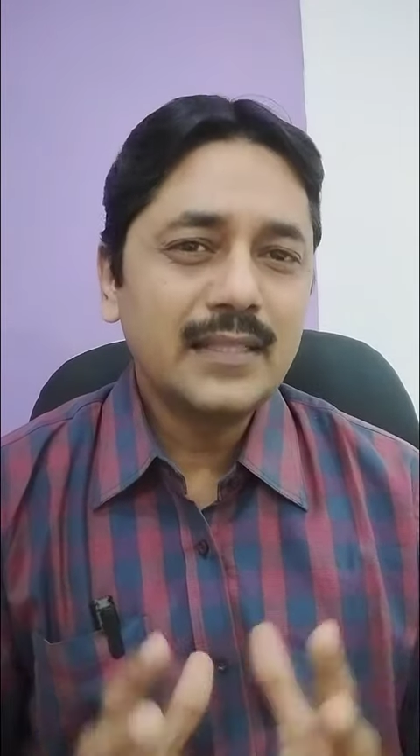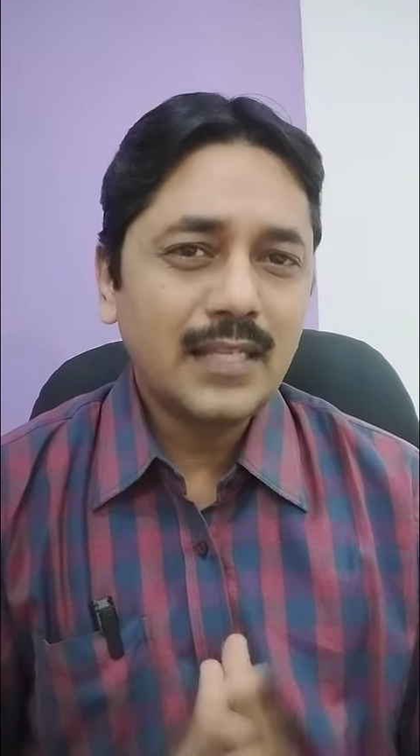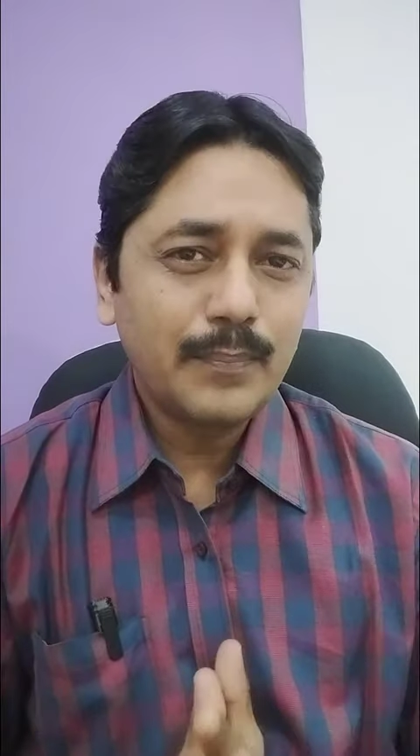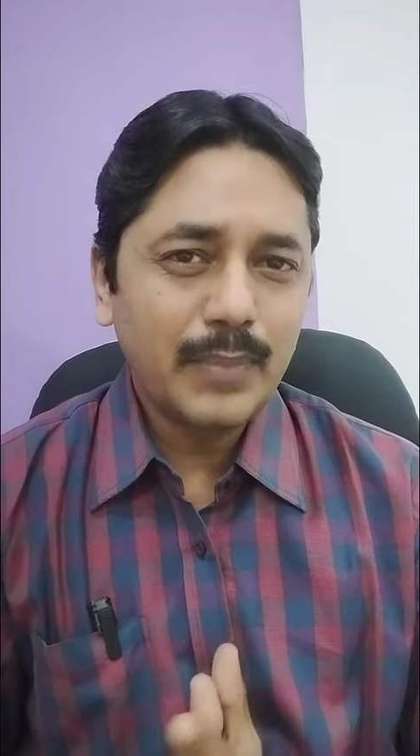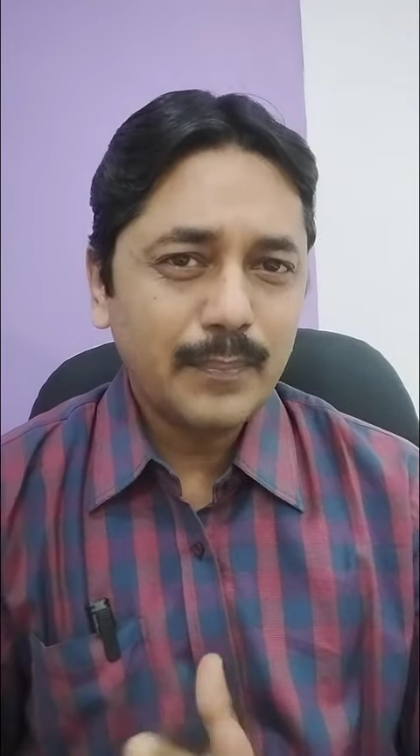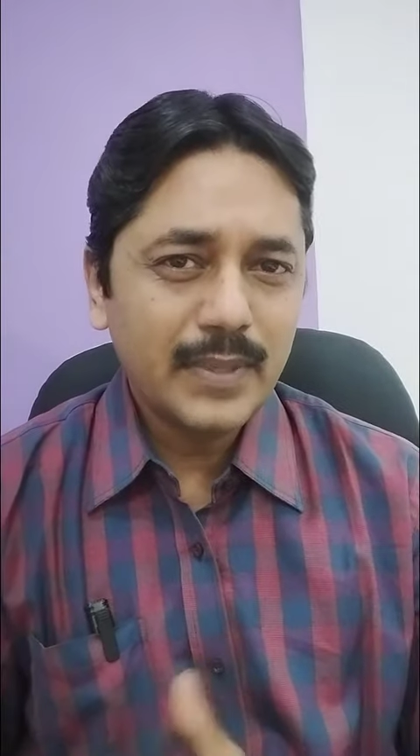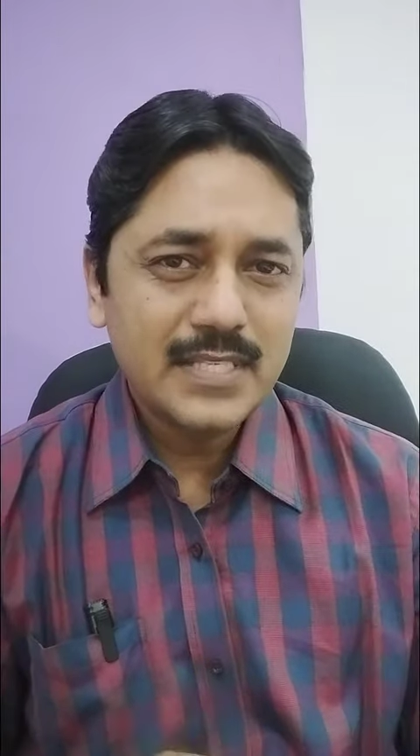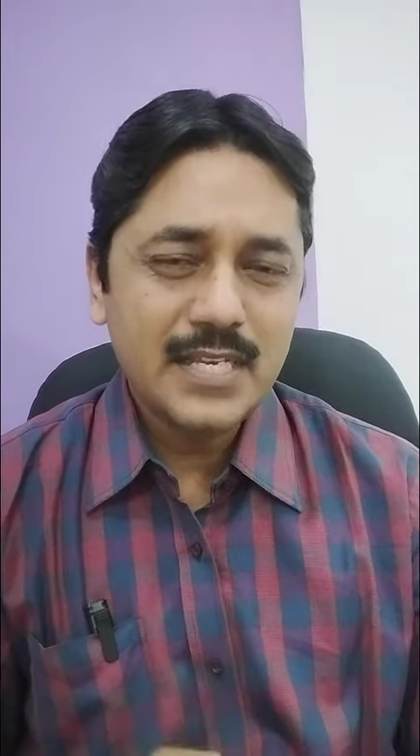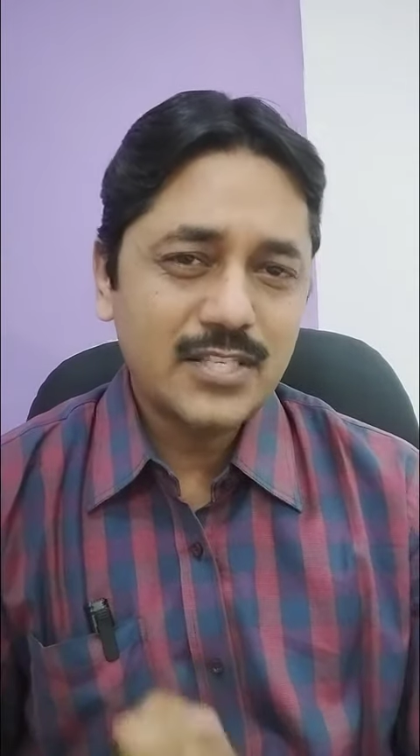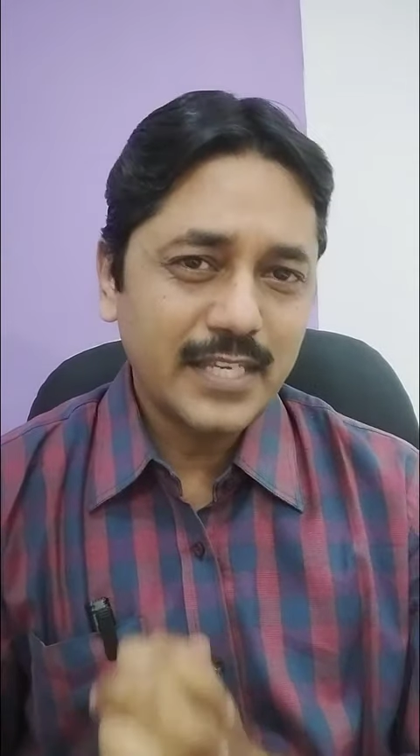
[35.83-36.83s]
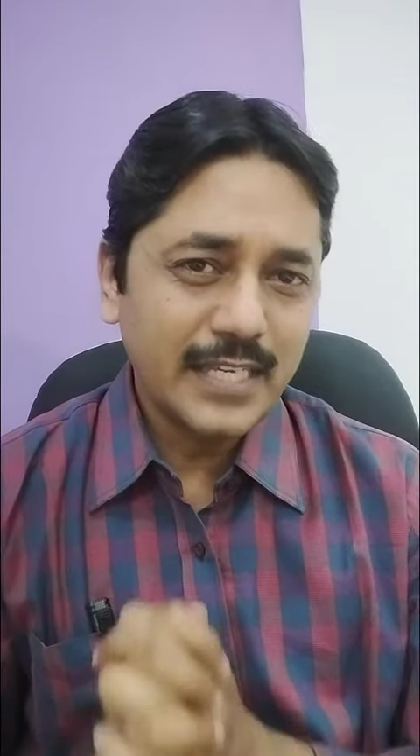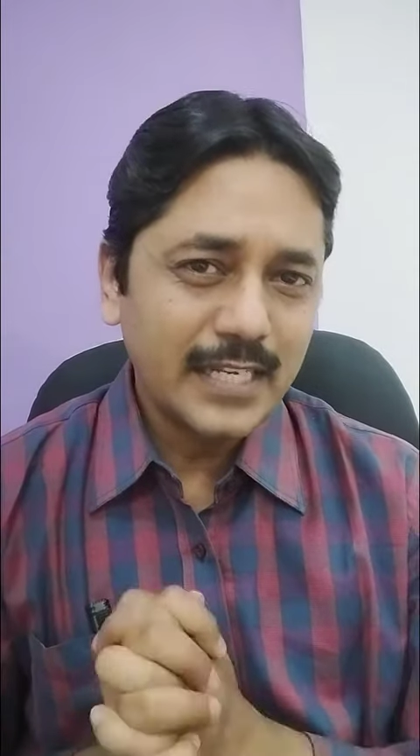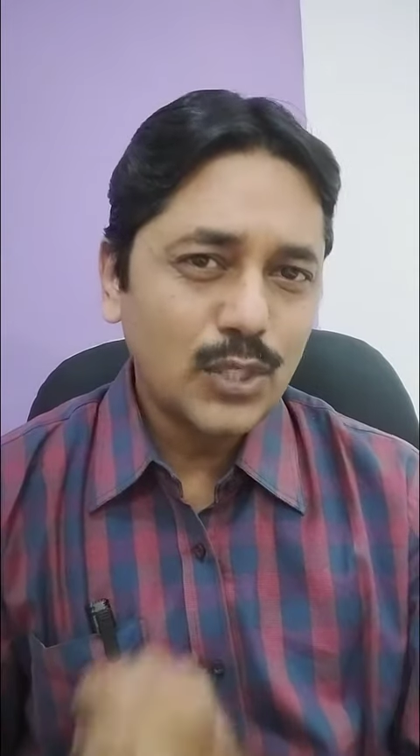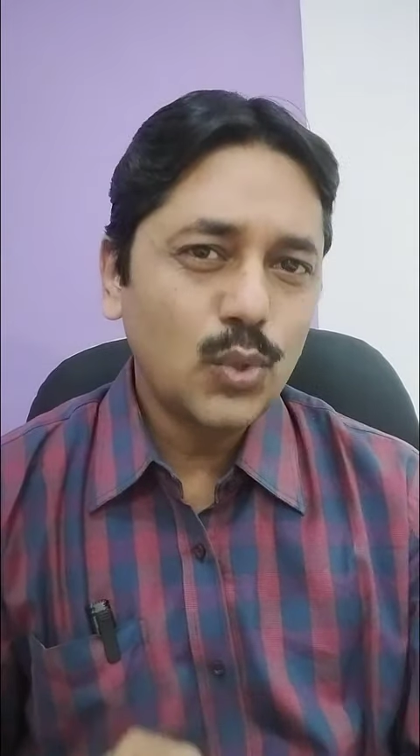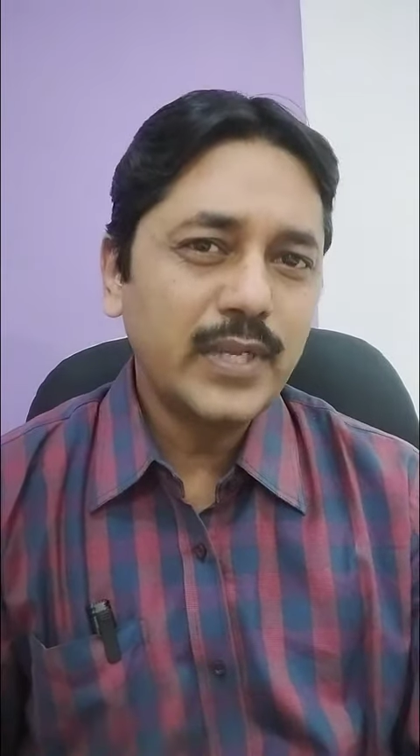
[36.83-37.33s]
other purposes
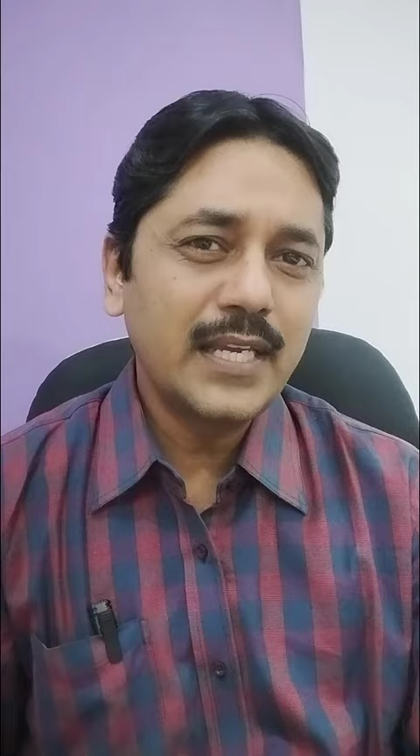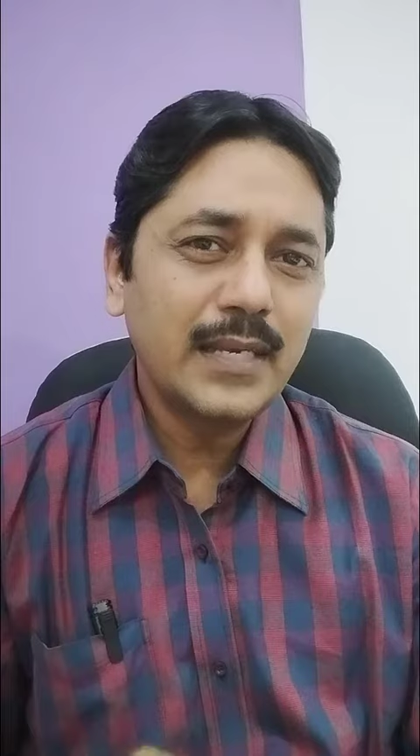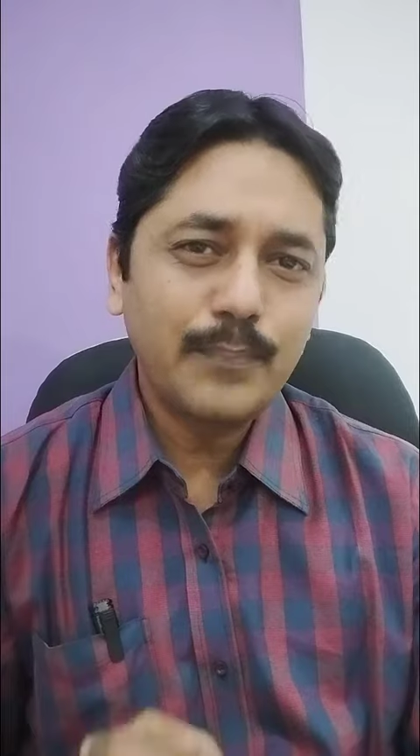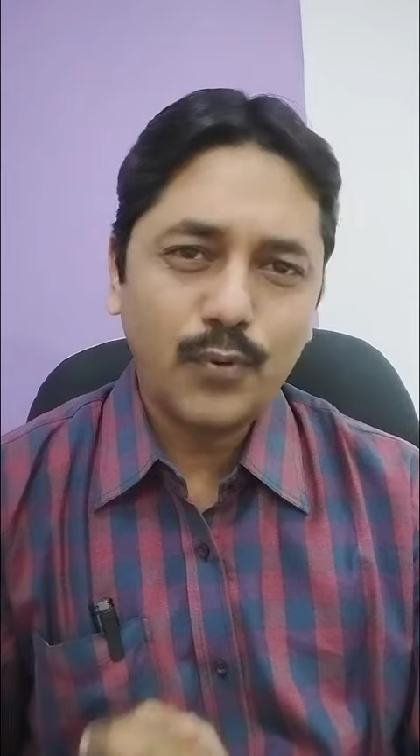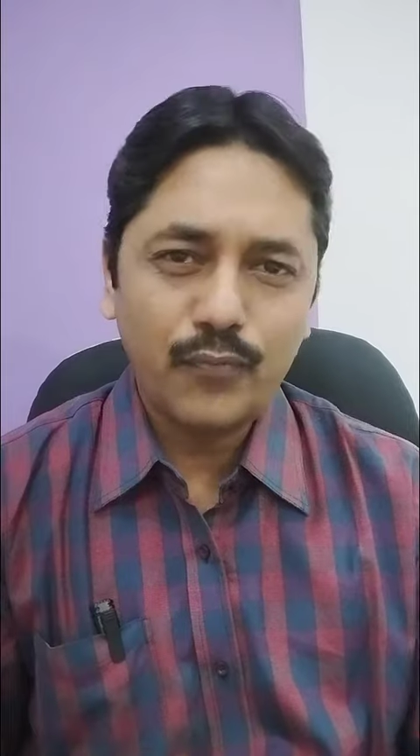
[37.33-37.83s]
including